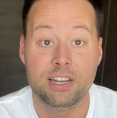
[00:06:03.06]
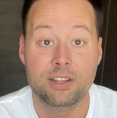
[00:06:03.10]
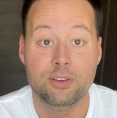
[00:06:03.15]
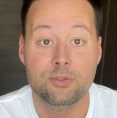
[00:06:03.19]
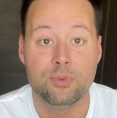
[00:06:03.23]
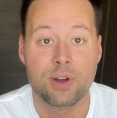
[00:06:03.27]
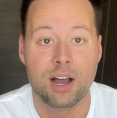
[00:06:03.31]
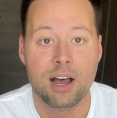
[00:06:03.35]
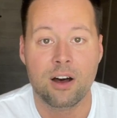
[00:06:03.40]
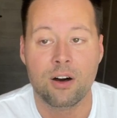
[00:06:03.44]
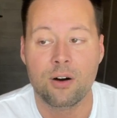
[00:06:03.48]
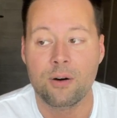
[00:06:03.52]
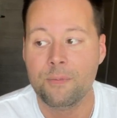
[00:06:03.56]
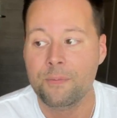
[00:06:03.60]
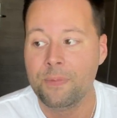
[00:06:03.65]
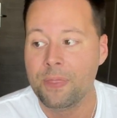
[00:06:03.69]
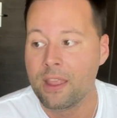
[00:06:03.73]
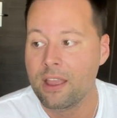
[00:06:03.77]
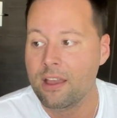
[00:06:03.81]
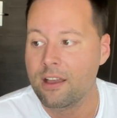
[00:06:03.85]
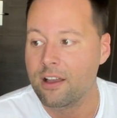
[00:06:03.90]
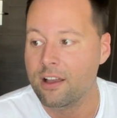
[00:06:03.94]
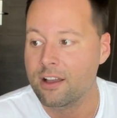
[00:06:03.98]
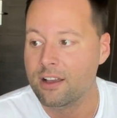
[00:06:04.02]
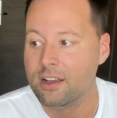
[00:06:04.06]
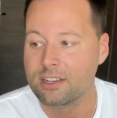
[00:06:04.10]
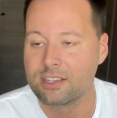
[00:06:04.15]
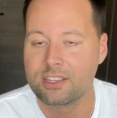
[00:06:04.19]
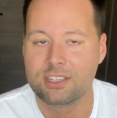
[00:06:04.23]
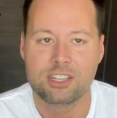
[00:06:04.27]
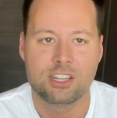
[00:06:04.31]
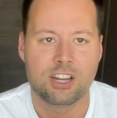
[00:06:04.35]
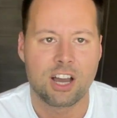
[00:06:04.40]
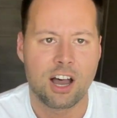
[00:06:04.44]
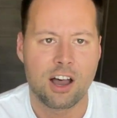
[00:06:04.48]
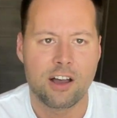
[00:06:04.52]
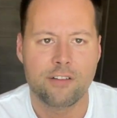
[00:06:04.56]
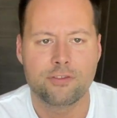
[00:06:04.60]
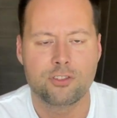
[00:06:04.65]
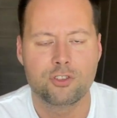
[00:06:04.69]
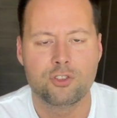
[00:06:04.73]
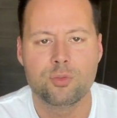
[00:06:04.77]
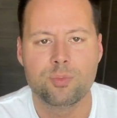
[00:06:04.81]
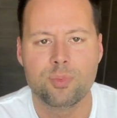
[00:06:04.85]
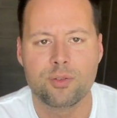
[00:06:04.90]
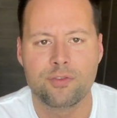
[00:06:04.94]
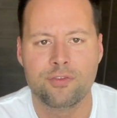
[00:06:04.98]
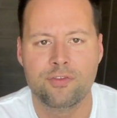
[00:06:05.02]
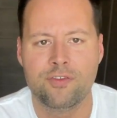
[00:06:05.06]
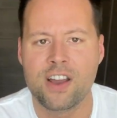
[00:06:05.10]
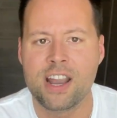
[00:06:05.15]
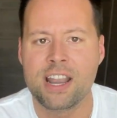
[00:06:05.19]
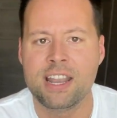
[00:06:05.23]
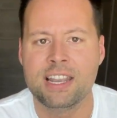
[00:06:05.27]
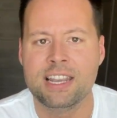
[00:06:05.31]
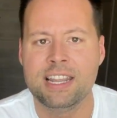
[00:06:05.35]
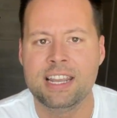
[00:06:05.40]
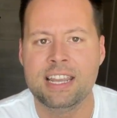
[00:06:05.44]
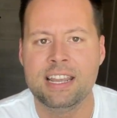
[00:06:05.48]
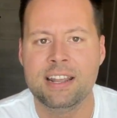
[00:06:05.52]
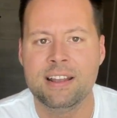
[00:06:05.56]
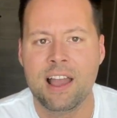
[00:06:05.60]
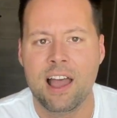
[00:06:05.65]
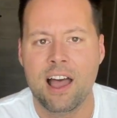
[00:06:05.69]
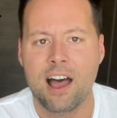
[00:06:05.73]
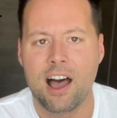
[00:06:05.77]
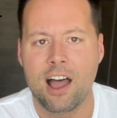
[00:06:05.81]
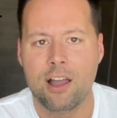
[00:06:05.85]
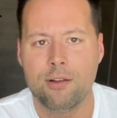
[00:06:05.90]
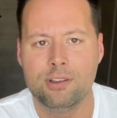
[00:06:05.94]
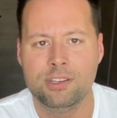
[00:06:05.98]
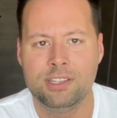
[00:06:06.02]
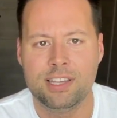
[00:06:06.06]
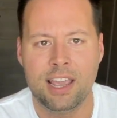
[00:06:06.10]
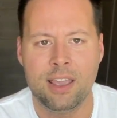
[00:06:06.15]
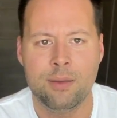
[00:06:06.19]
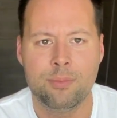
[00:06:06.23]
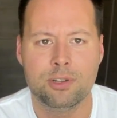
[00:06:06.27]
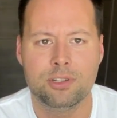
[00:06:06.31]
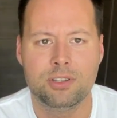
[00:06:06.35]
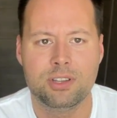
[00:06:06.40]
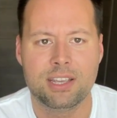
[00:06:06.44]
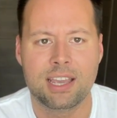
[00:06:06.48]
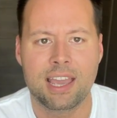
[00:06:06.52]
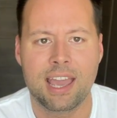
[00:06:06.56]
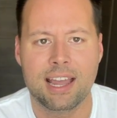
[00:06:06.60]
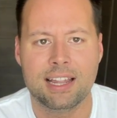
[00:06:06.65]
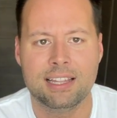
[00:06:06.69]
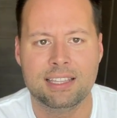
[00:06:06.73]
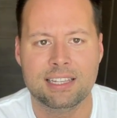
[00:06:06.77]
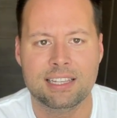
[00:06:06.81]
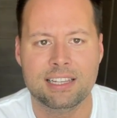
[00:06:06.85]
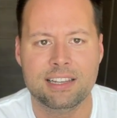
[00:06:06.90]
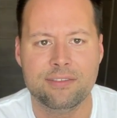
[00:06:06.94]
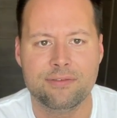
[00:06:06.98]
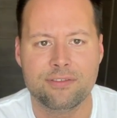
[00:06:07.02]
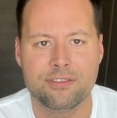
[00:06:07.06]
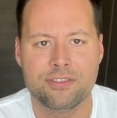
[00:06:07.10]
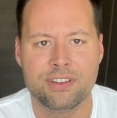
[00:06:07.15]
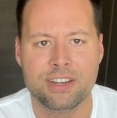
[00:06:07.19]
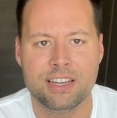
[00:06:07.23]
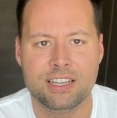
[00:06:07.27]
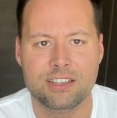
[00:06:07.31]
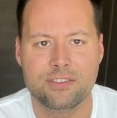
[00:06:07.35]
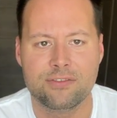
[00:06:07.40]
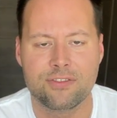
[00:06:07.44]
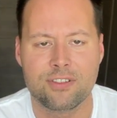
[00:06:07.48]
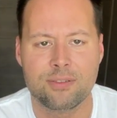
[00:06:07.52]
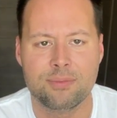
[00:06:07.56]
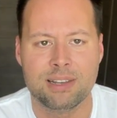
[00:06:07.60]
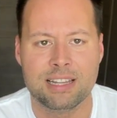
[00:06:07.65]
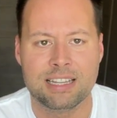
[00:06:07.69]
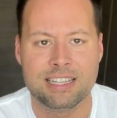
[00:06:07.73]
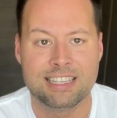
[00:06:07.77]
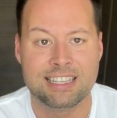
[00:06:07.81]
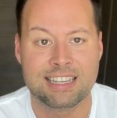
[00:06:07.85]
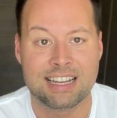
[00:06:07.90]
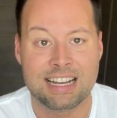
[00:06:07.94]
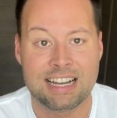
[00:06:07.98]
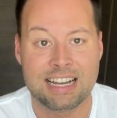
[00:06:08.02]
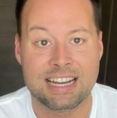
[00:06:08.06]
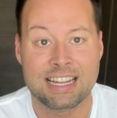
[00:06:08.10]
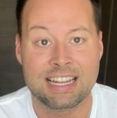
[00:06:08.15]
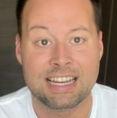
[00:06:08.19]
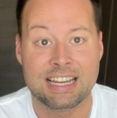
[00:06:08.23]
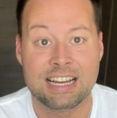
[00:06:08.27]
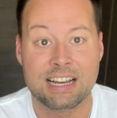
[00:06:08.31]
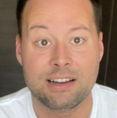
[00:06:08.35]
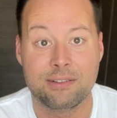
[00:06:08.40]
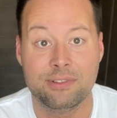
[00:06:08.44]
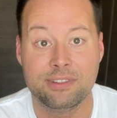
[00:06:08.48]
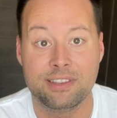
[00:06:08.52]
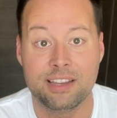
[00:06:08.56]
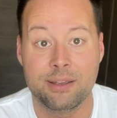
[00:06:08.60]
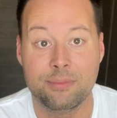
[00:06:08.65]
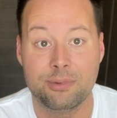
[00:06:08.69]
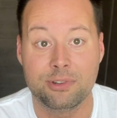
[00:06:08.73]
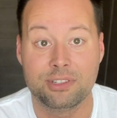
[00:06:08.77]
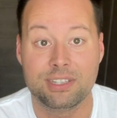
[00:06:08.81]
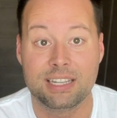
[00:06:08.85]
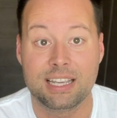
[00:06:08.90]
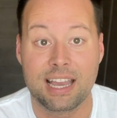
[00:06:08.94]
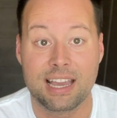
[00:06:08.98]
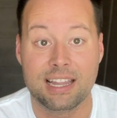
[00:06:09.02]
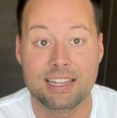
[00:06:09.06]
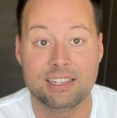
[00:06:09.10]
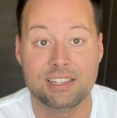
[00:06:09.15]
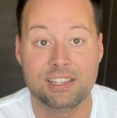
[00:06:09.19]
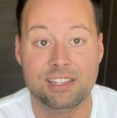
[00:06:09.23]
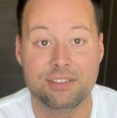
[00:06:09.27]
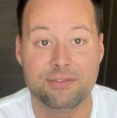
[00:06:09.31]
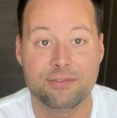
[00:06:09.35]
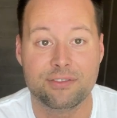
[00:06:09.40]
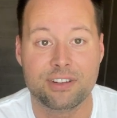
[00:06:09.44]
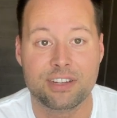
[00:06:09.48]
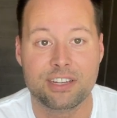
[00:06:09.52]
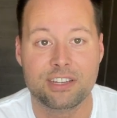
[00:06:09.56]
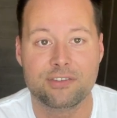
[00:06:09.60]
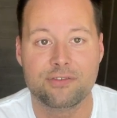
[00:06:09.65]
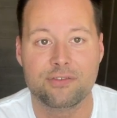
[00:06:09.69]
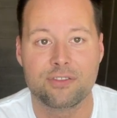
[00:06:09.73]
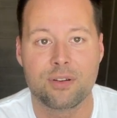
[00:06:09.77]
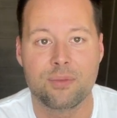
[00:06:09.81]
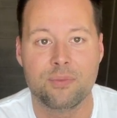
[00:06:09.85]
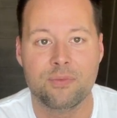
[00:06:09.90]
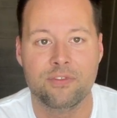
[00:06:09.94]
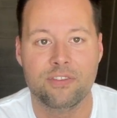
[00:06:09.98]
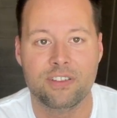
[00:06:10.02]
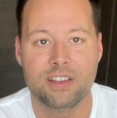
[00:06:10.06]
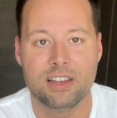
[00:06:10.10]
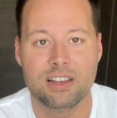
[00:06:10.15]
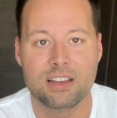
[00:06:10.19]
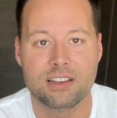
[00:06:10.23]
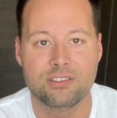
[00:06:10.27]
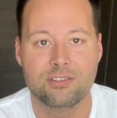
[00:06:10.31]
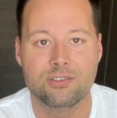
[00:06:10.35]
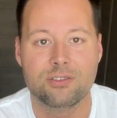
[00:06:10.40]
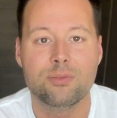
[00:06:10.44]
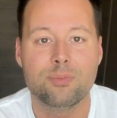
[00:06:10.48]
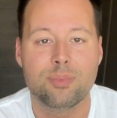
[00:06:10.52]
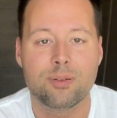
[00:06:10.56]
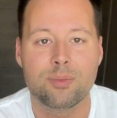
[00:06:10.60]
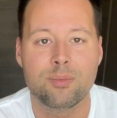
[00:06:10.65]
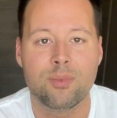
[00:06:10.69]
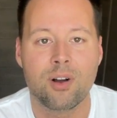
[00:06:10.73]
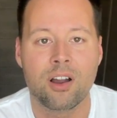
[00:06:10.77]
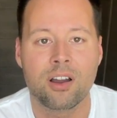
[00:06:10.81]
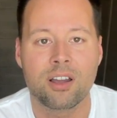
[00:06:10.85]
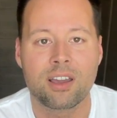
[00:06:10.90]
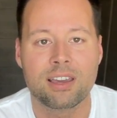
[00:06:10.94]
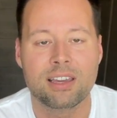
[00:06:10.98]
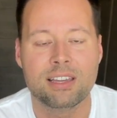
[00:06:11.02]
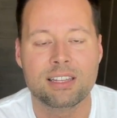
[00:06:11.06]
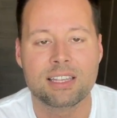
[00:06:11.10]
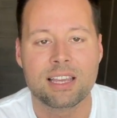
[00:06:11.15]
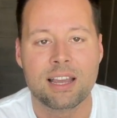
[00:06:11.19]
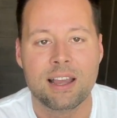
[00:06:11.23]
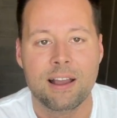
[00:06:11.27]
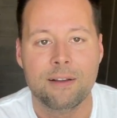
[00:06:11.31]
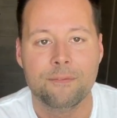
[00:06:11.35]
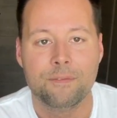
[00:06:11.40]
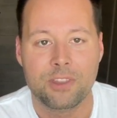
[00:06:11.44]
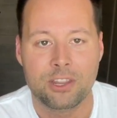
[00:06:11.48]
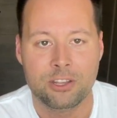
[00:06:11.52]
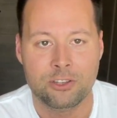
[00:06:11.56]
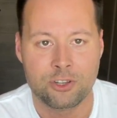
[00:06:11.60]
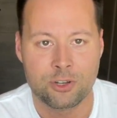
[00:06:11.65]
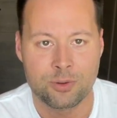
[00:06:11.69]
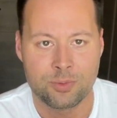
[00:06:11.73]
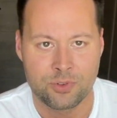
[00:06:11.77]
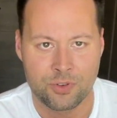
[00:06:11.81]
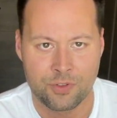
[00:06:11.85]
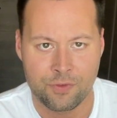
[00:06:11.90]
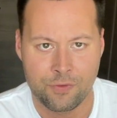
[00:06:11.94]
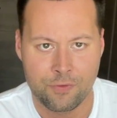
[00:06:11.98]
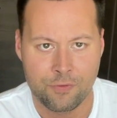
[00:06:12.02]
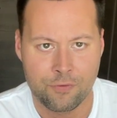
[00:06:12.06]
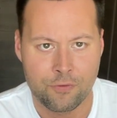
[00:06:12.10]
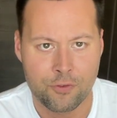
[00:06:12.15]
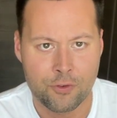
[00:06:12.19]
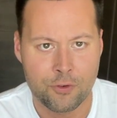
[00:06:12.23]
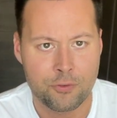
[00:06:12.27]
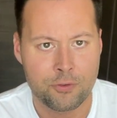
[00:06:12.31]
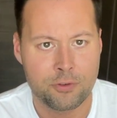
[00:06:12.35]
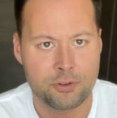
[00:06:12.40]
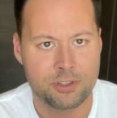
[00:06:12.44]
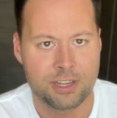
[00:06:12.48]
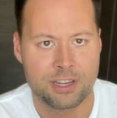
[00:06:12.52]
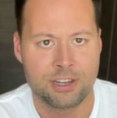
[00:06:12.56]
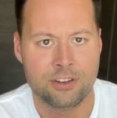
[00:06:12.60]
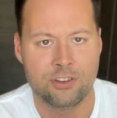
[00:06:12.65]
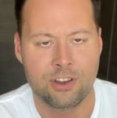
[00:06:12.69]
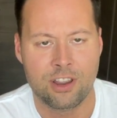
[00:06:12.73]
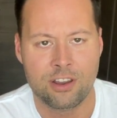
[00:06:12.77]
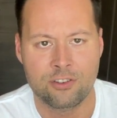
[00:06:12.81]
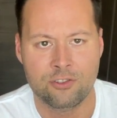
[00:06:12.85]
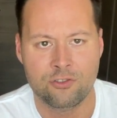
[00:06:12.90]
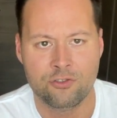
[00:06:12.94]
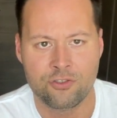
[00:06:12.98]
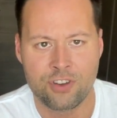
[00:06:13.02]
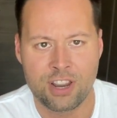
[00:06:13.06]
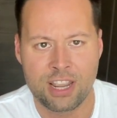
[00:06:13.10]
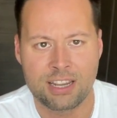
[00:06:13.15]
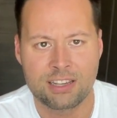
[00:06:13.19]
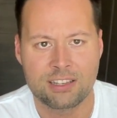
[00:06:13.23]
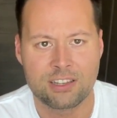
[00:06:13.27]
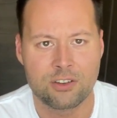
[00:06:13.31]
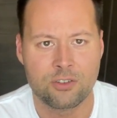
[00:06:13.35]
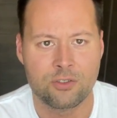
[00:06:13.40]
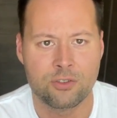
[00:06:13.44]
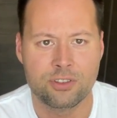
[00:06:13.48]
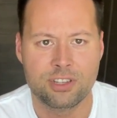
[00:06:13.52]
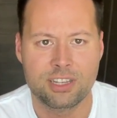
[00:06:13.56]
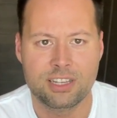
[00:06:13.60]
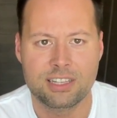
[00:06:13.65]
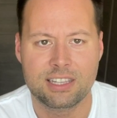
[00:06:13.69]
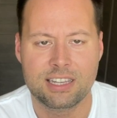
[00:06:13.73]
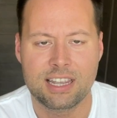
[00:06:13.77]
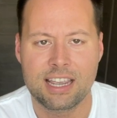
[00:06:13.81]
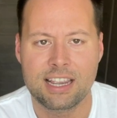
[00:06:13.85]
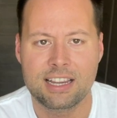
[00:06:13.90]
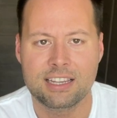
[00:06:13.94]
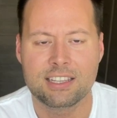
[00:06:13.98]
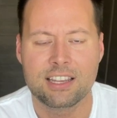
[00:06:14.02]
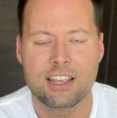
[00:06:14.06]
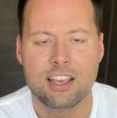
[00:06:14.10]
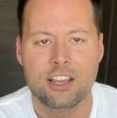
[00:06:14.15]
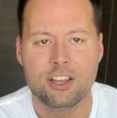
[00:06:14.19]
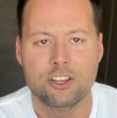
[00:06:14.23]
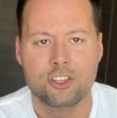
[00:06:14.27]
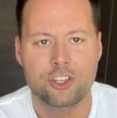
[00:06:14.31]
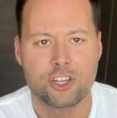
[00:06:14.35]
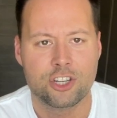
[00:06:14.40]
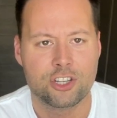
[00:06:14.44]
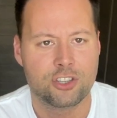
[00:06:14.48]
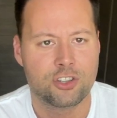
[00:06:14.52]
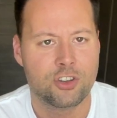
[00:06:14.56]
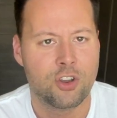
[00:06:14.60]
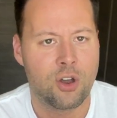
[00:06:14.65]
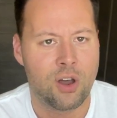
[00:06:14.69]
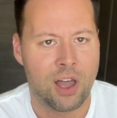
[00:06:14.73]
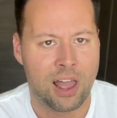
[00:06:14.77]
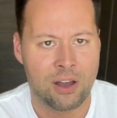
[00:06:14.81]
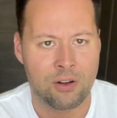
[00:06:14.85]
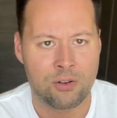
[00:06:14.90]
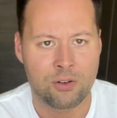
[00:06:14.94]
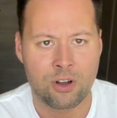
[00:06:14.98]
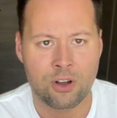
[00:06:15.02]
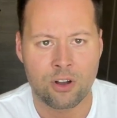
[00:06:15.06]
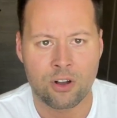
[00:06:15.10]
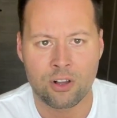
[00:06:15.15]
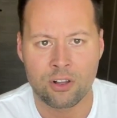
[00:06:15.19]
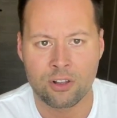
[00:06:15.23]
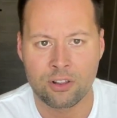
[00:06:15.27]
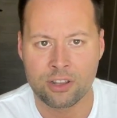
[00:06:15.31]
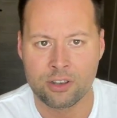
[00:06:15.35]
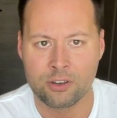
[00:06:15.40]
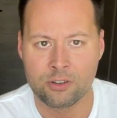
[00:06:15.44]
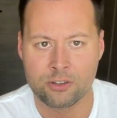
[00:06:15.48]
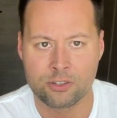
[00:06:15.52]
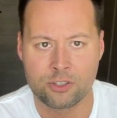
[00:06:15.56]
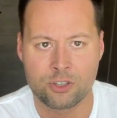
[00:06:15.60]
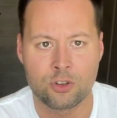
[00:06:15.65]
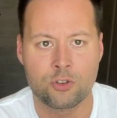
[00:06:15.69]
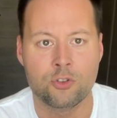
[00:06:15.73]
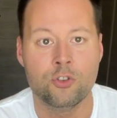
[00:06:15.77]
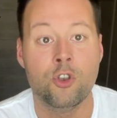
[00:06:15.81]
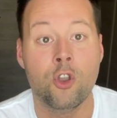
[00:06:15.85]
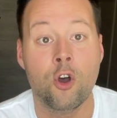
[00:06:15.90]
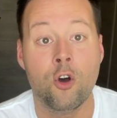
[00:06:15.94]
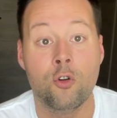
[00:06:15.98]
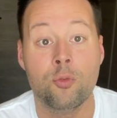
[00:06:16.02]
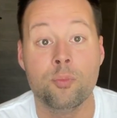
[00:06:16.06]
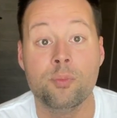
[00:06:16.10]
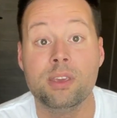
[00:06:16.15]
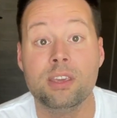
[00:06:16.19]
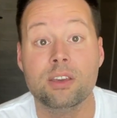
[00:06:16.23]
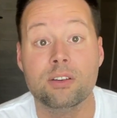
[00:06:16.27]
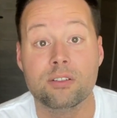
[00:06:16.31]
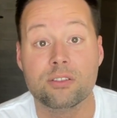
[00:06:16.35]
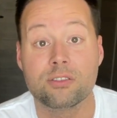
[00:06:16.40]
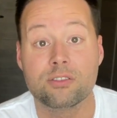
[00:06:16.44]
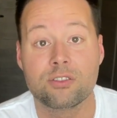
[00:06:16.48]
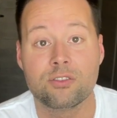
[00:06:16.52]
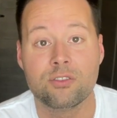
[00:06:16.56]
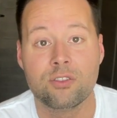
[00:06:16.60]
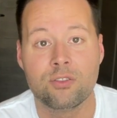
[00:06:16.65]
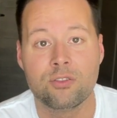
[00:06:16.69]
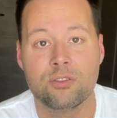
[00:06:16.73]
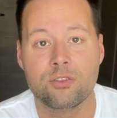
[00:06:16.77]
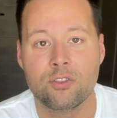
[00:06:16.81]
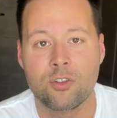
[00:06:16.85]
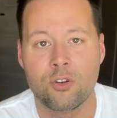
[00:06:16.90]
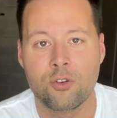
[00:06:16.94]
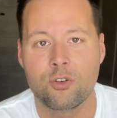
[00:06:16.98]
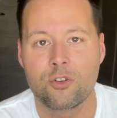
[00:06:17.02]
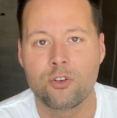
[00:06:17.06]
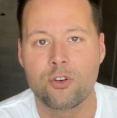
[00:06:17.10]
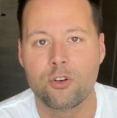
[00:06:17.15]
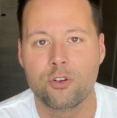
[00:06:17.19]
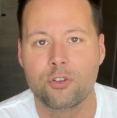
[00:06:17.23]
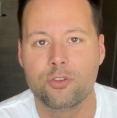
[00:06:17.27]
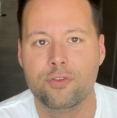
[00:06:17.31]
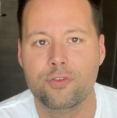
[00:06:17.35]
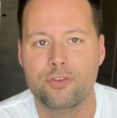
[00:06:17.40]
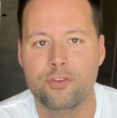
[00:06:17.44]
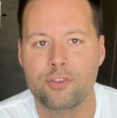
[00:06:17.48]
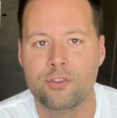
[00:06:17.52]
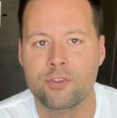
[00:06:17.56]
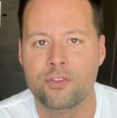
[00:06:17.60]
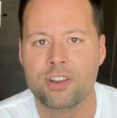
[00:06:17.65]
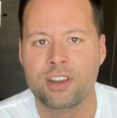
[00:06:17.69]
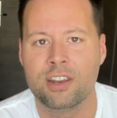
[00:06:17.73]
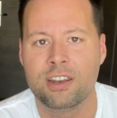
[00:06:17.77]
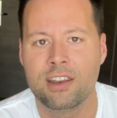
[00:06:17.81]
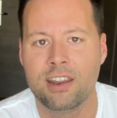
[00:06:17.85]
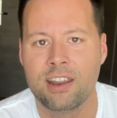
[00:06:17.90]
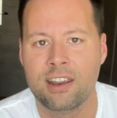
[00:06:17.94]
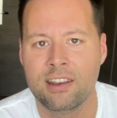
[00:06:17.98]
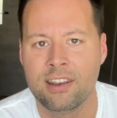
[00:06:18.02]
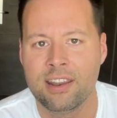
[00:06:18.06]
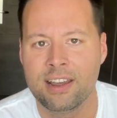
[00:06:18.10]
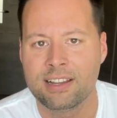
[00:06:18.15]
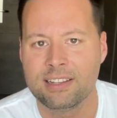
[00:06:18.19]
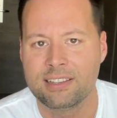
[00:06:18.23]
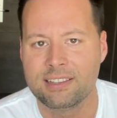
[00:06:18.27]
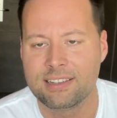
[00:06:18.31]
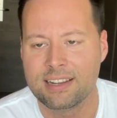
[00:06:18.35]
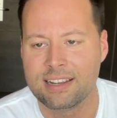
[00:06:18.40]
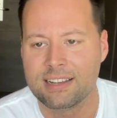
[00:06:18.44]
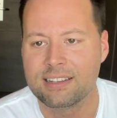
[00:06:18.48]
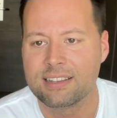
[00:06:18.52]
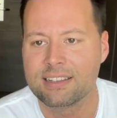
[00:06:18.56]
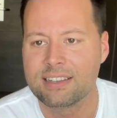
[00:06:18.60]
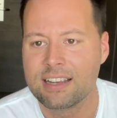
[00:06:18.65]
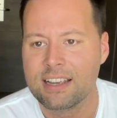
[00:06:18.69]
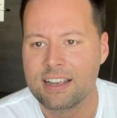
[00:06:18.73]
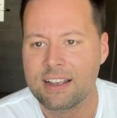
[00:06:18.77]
well. Staff super friendly. I was able to get deliveries from Lazada. I was able to get deliveries from Villa Supermarket in terms of fruit and drinks and all these things. Just no alcohol, and also no meals, no cooked food in that sense